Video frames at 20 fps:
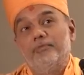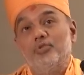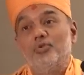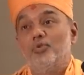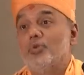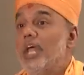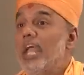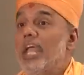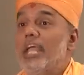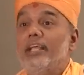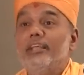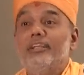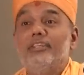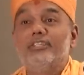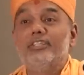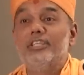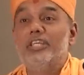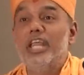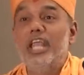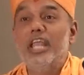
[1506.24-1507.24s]
today
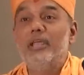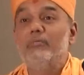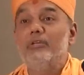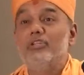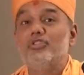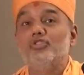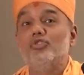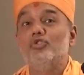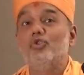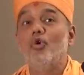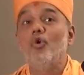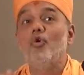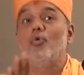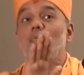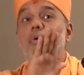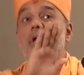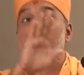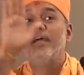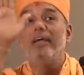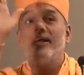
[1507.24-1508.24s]
his name is
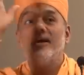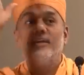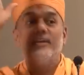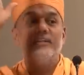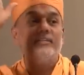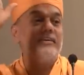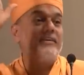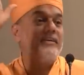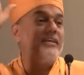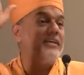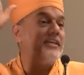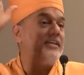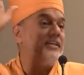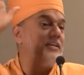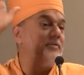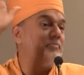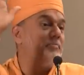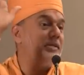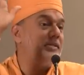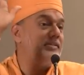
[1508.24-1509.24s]
nowhere in the
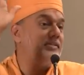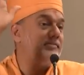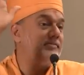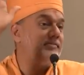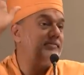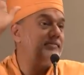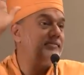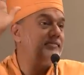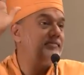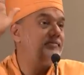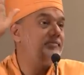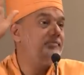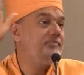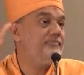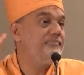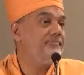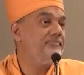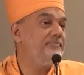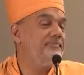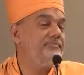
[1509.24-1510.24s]
cricketing pages.
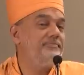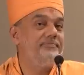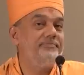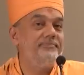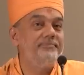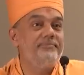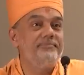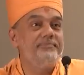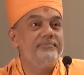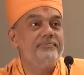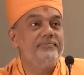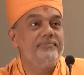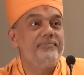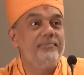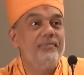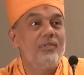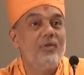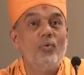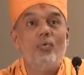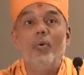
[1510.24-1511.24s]

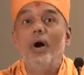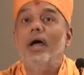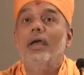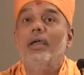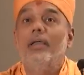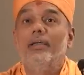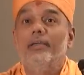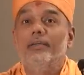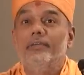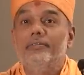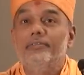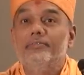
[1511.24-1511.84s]
Why?